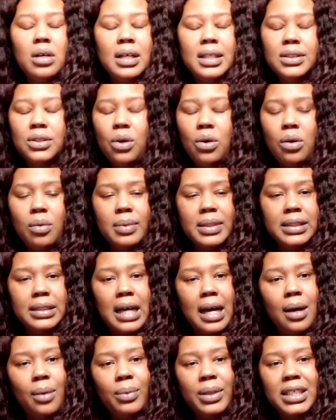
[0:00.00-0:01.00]
as always,
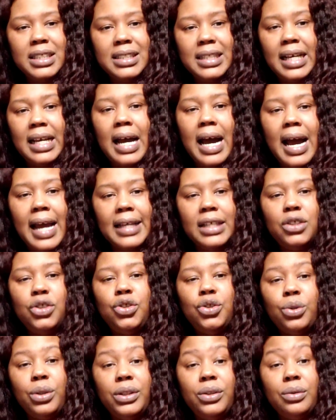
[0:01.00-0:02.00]
I want to say I
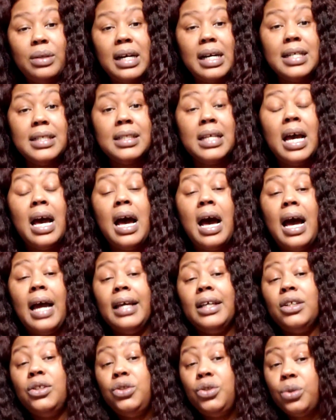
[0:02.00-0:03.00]
enjoy you guys. I
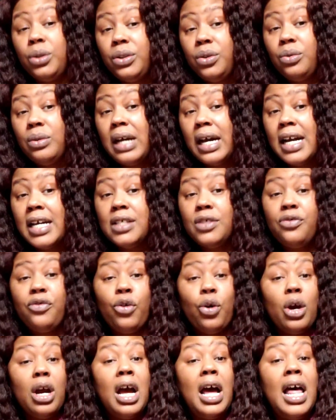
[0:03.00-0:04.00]
enjoy you guys
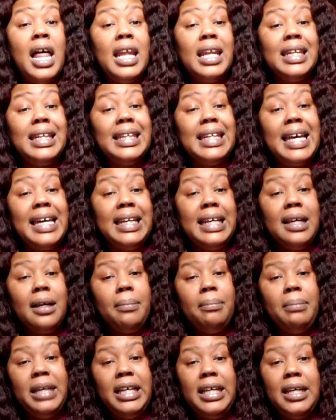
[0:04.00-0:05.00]
for
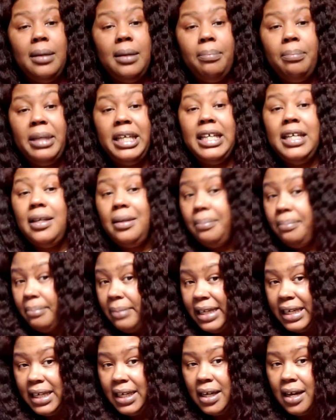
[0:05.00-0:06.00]
letting me be
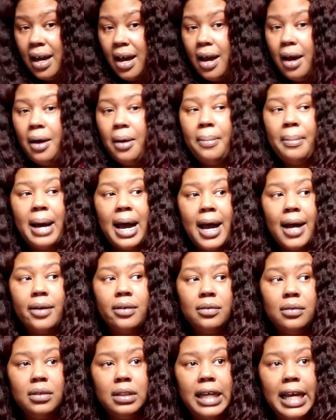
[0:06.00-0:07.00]
me. I
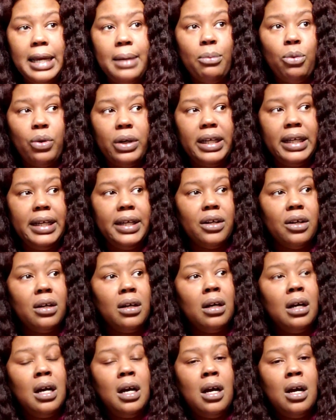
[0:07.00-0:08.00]
came on here
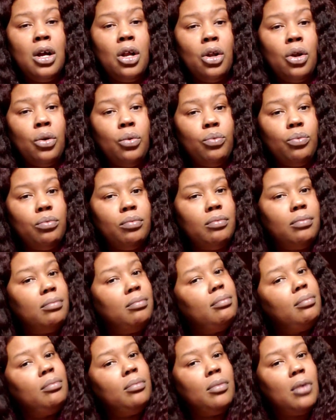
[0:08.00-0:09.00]

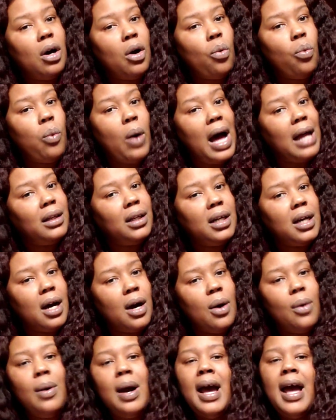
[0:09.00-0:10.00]
a while
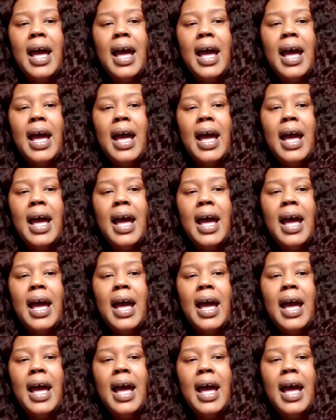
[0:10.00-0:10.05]
ago,